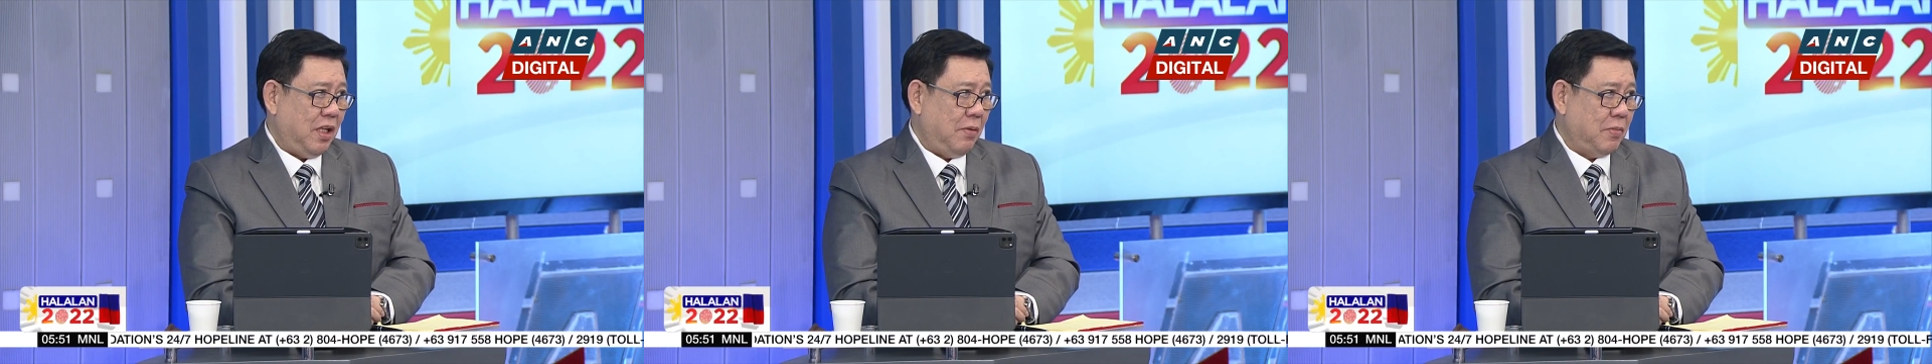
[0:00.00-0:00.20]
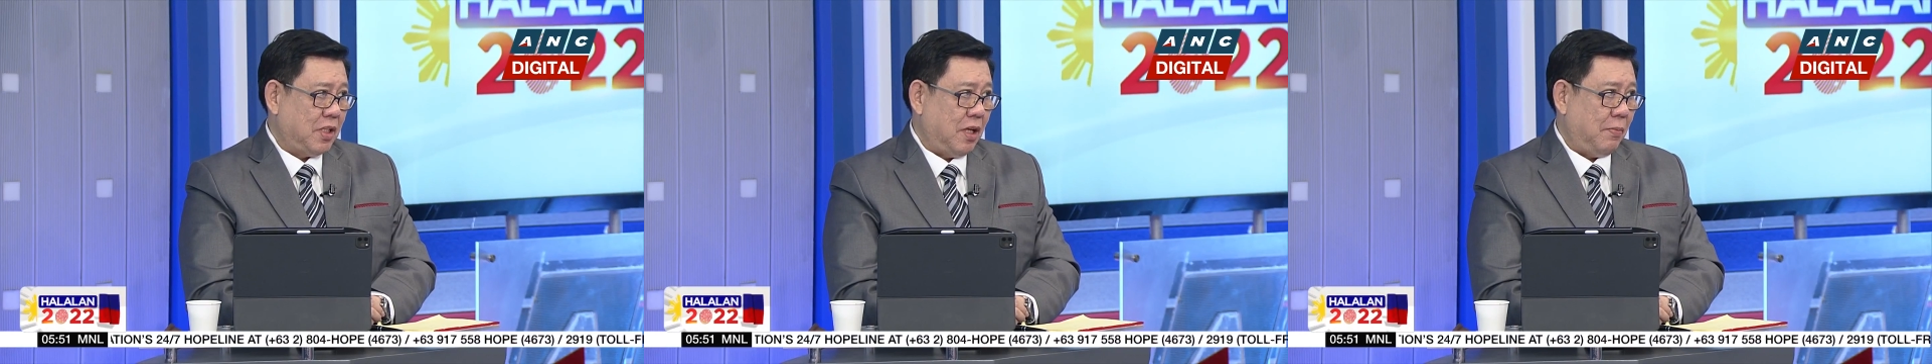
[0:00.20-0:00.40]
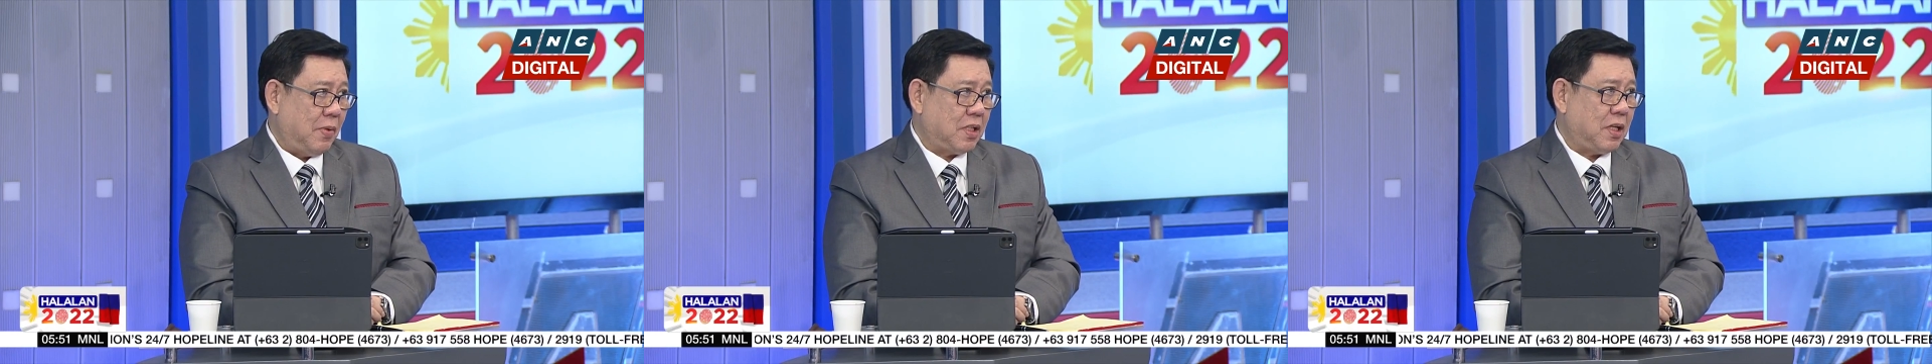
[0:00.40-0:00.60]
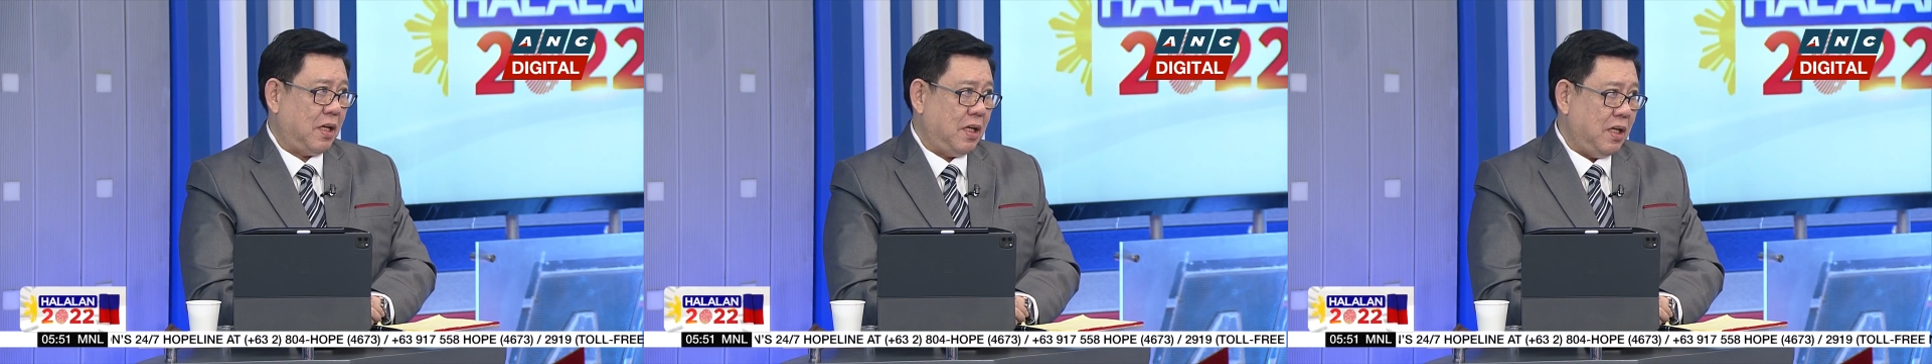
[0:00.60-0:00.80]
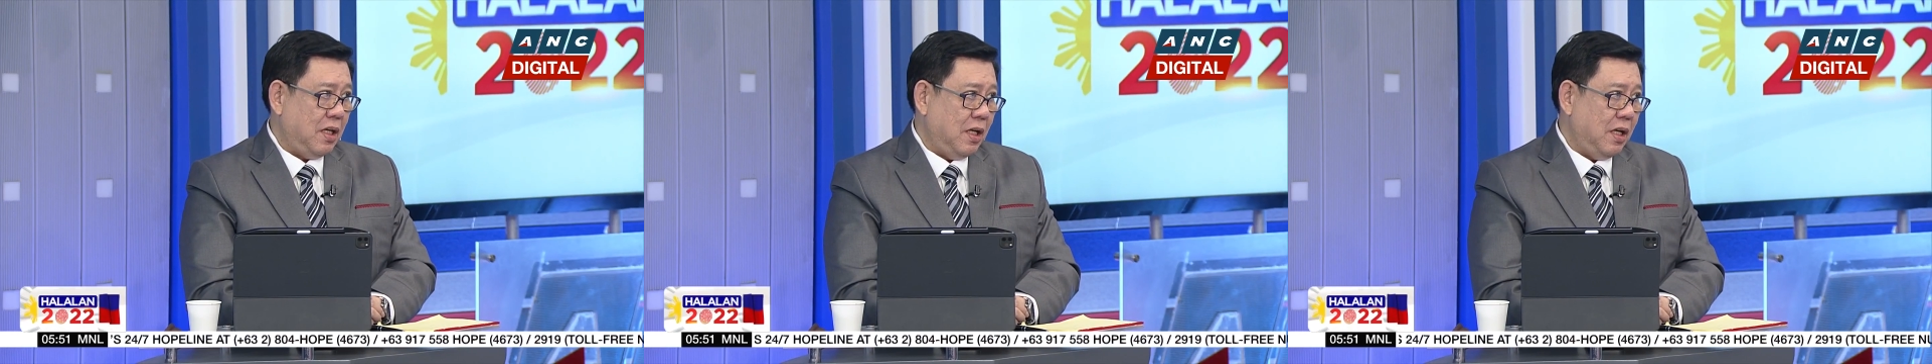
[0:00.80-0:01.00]
himself as a
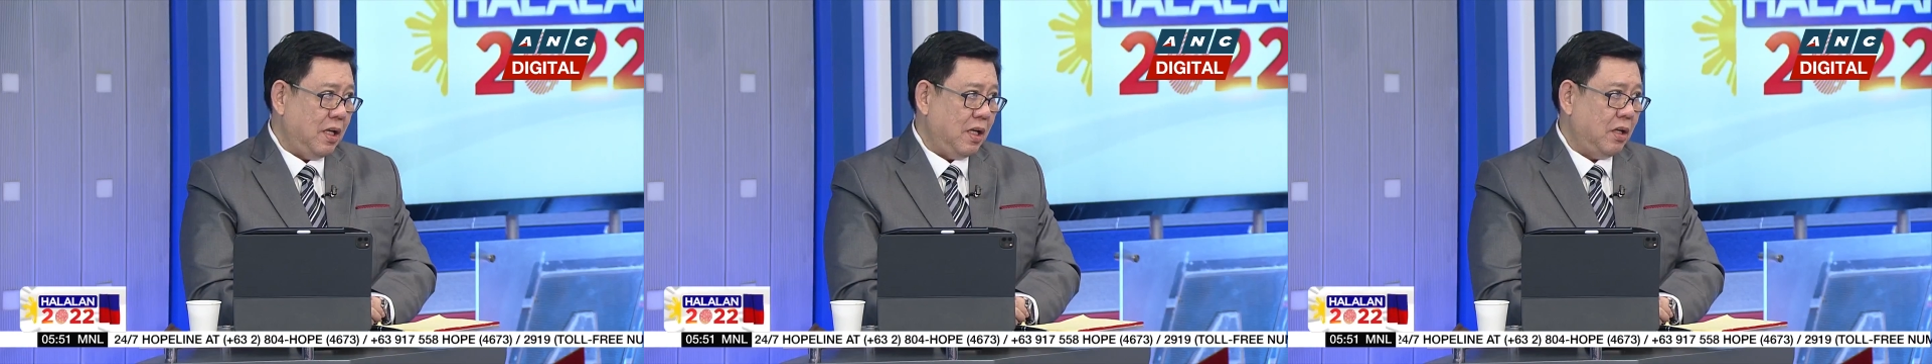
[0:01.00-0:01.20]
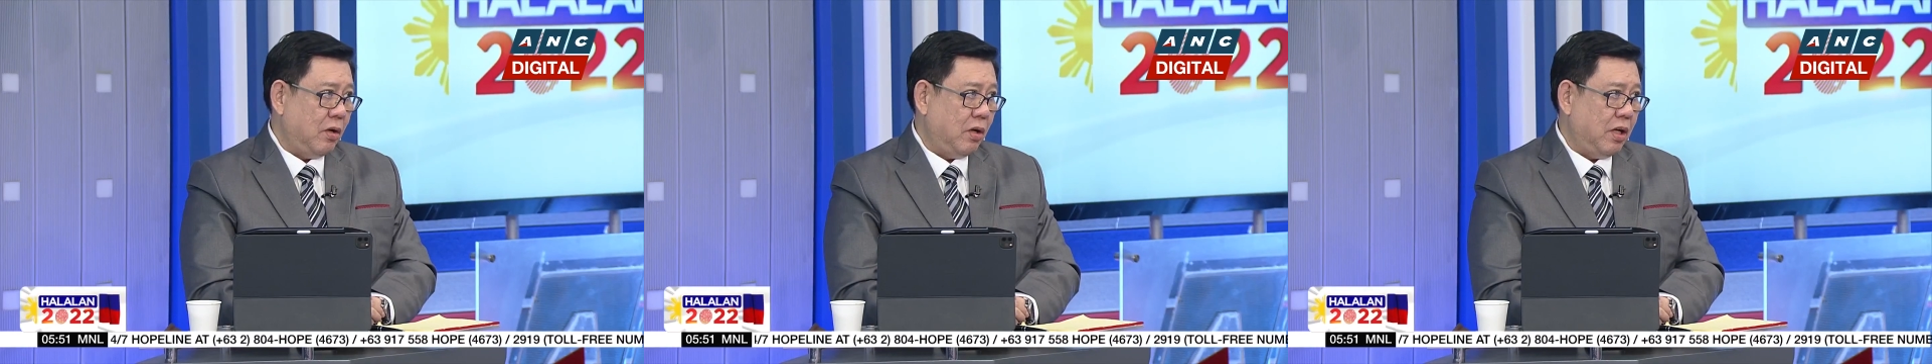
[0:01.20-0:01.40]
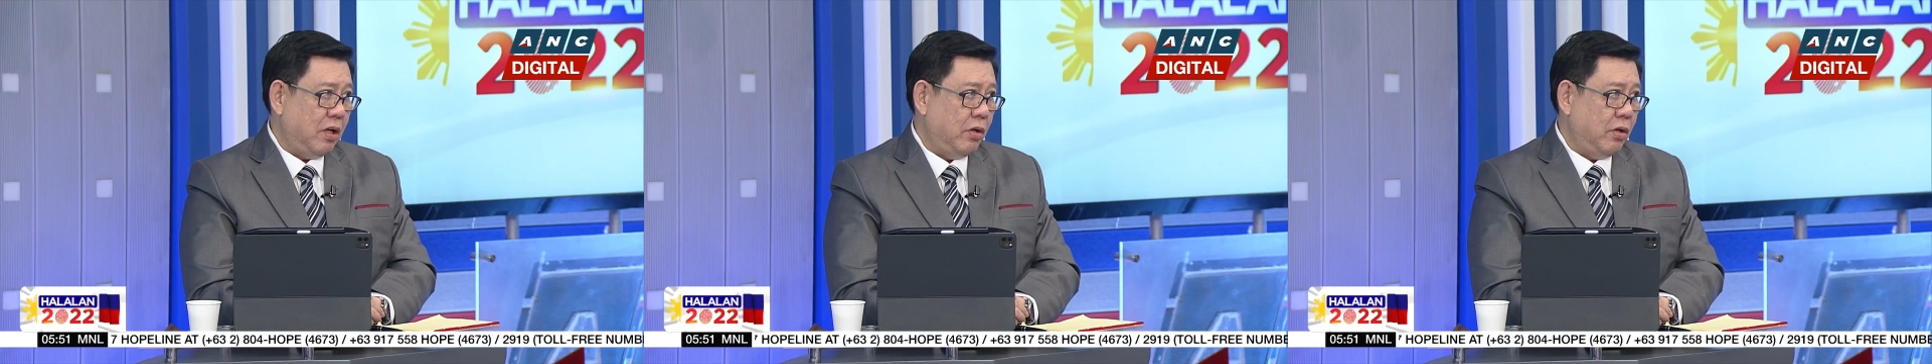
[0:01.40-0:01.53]
healing,